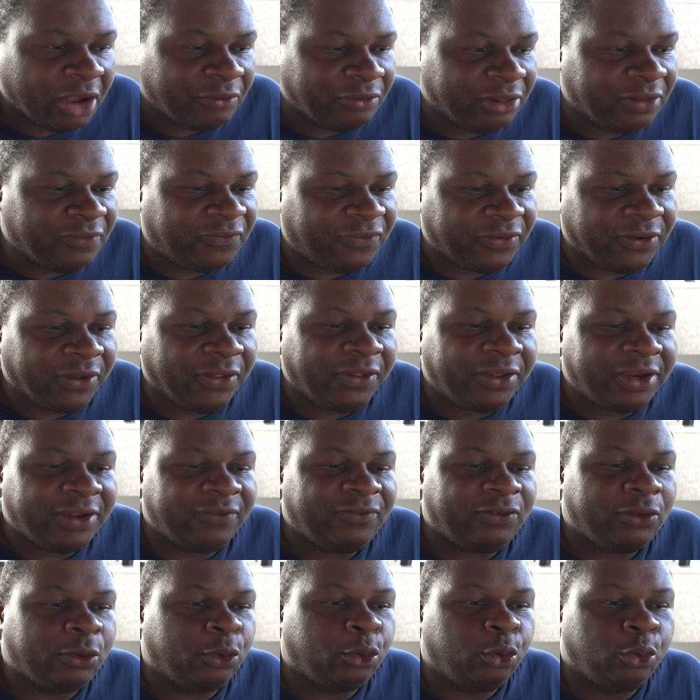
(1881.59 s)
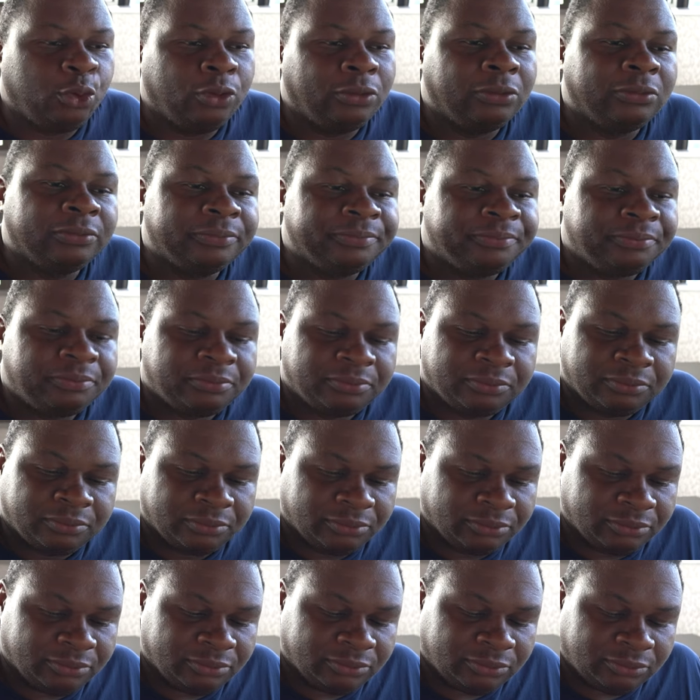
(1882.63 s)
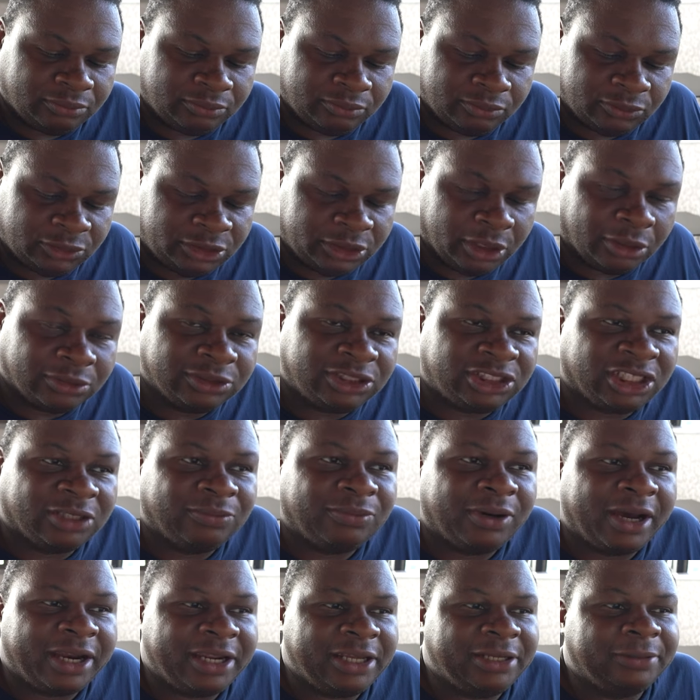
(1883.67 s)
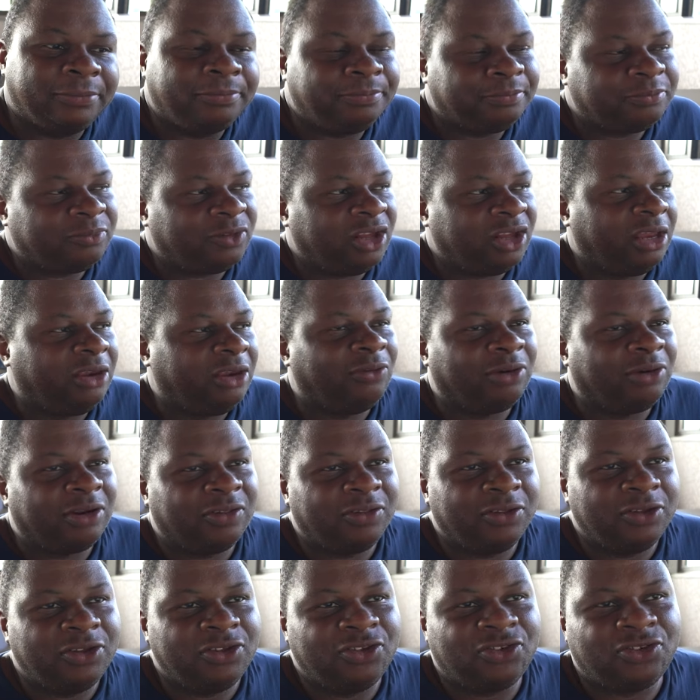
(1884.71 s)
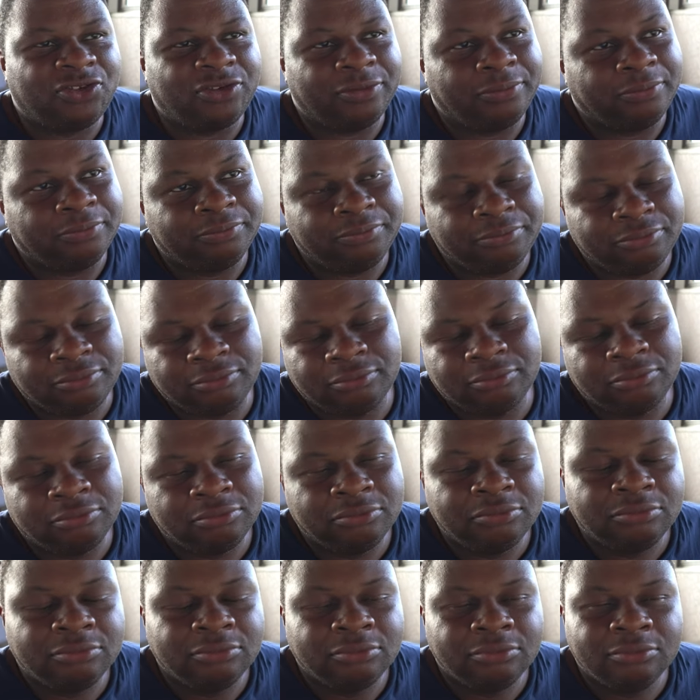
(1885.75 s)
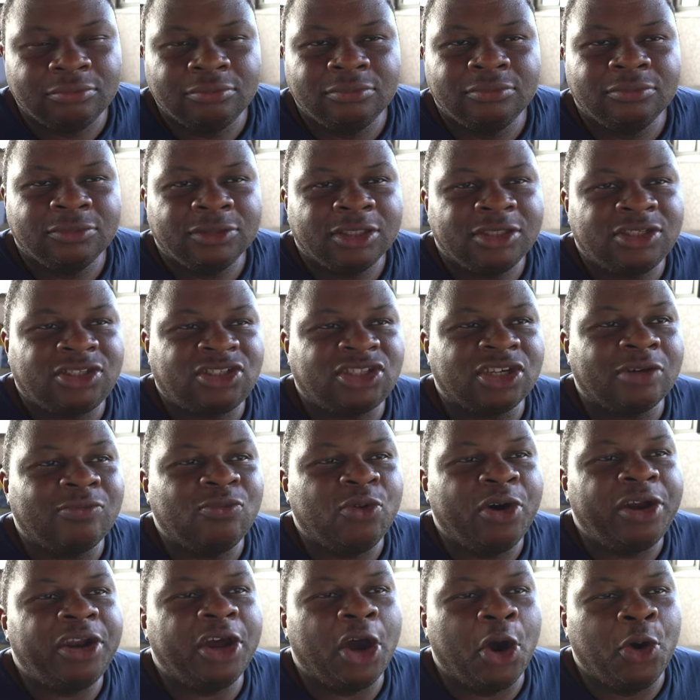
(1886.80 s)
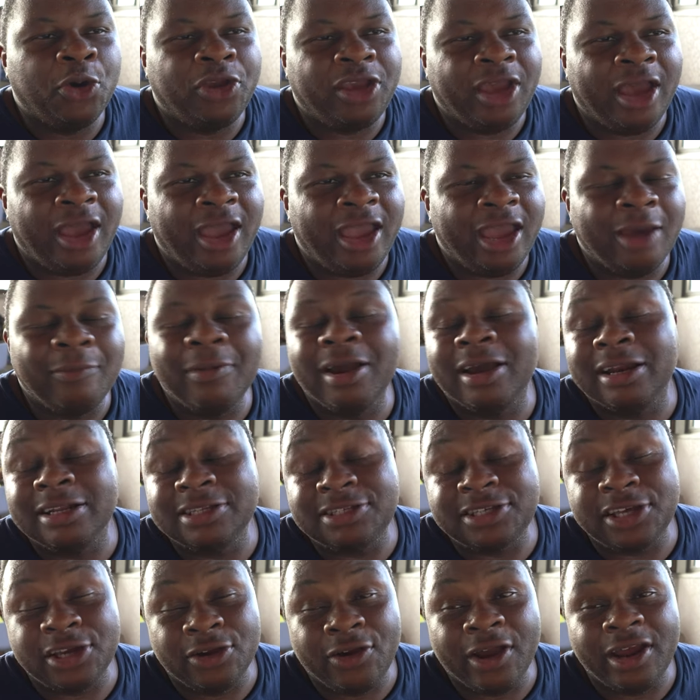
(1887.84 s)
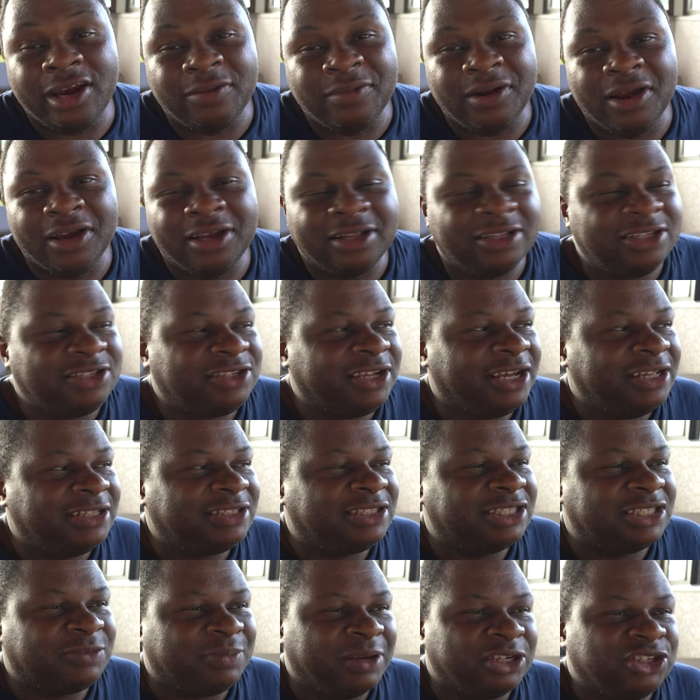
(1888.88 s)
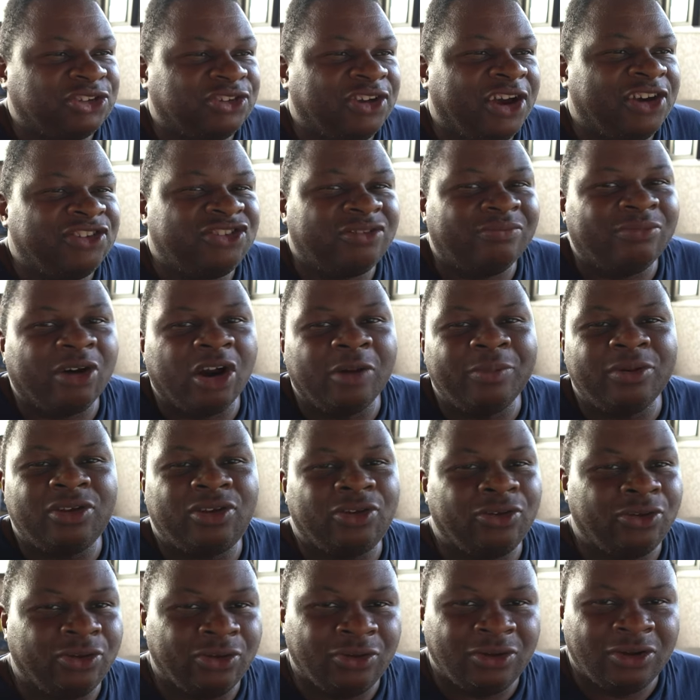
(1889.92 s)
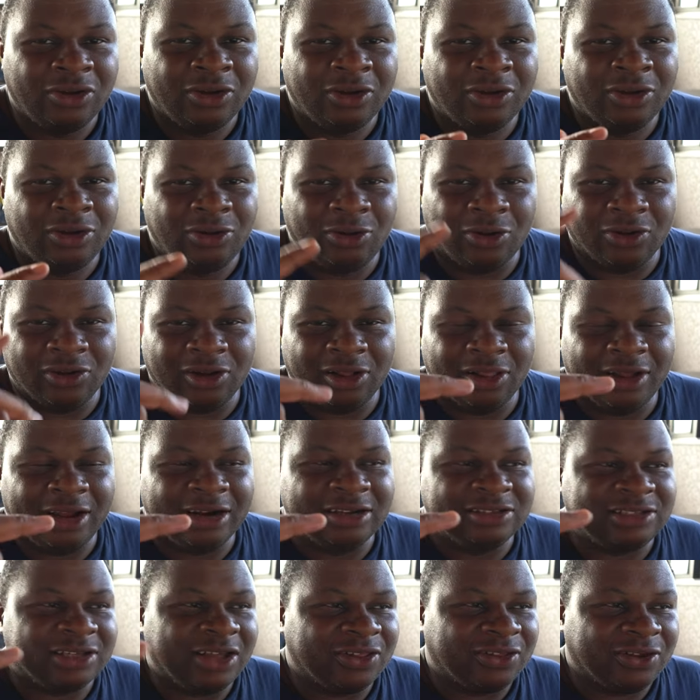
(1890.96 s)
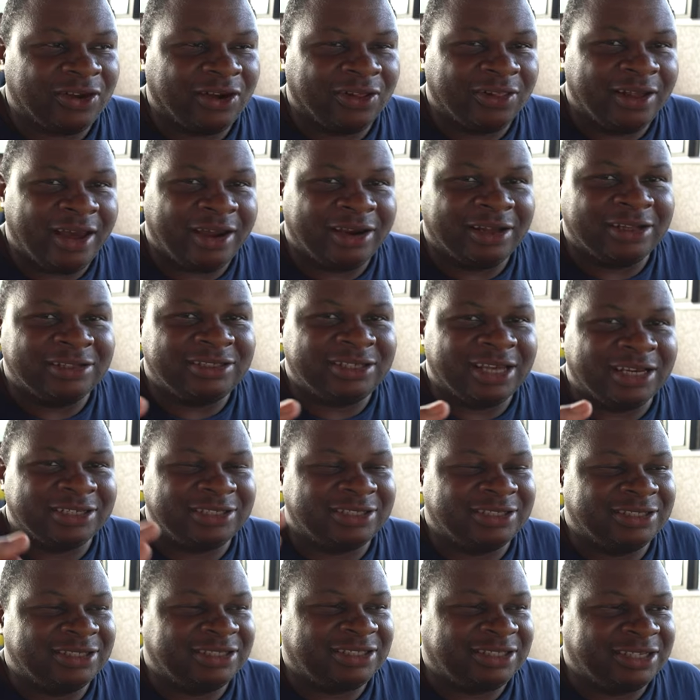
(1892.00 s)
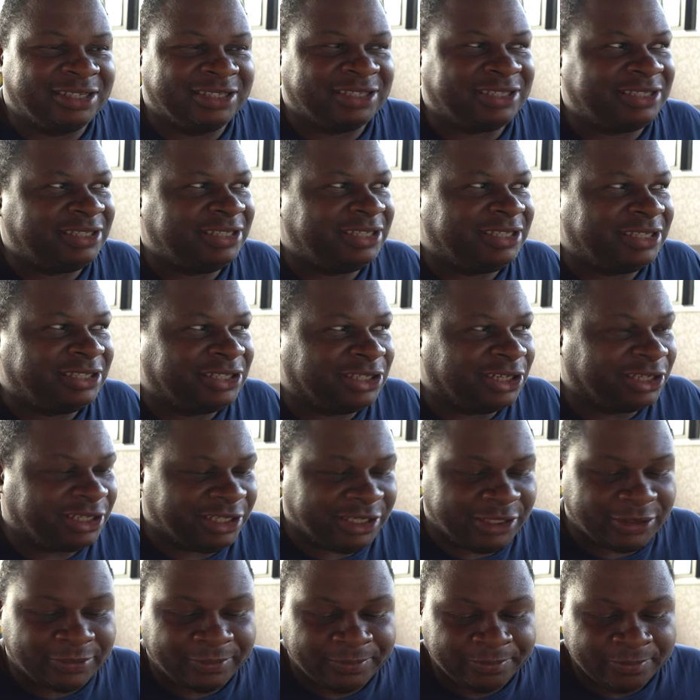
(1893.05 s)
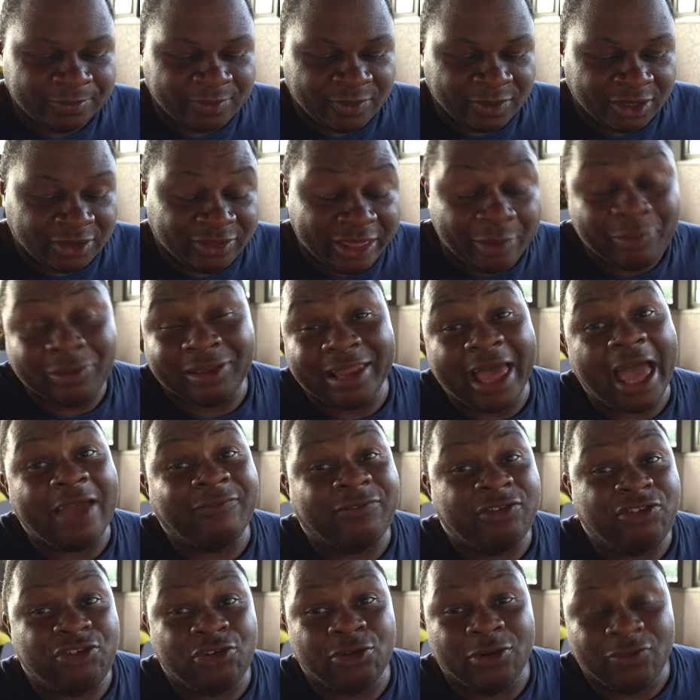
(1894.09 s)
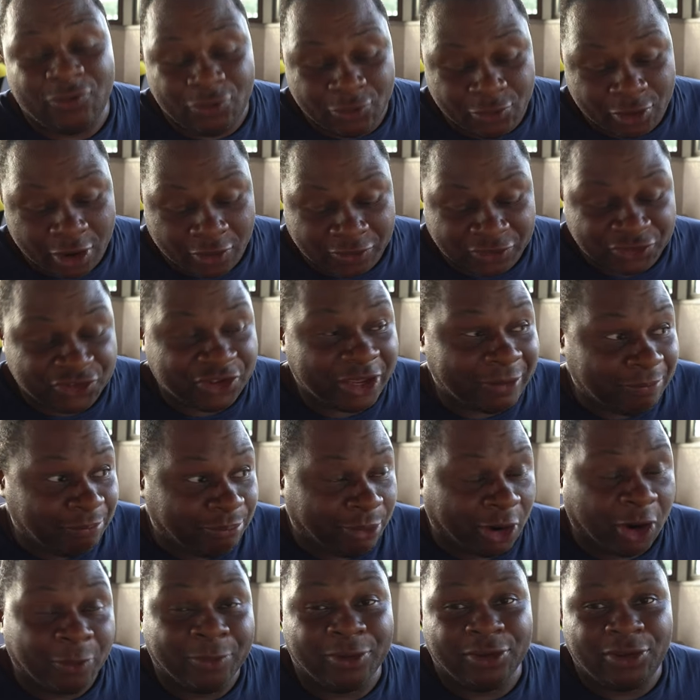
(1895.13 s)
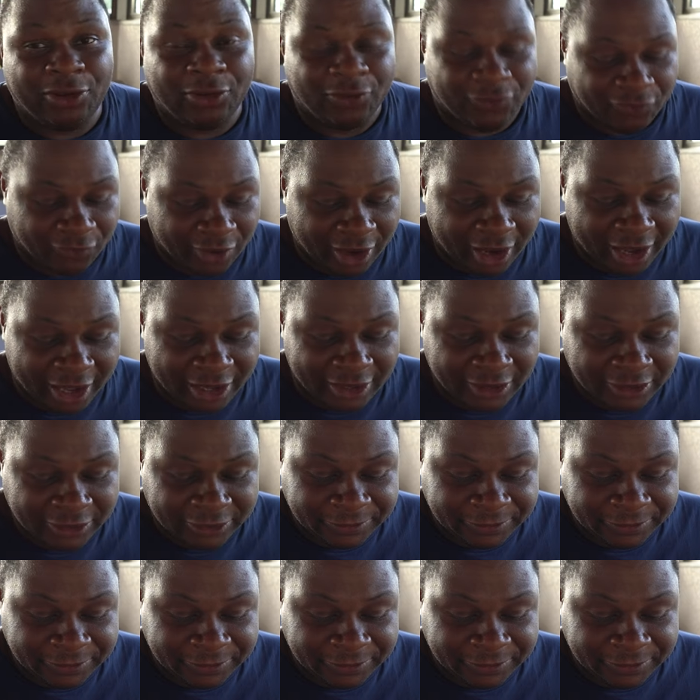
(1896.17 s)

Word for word: really feel that if you told somebody in one of these somewhat okay. I'm not going to say great American states that specialize in barbecue. North Carolina, South Carolina, Texas, Tennessee, Kentucky. They would laugh at you if you call this a barbecued fry.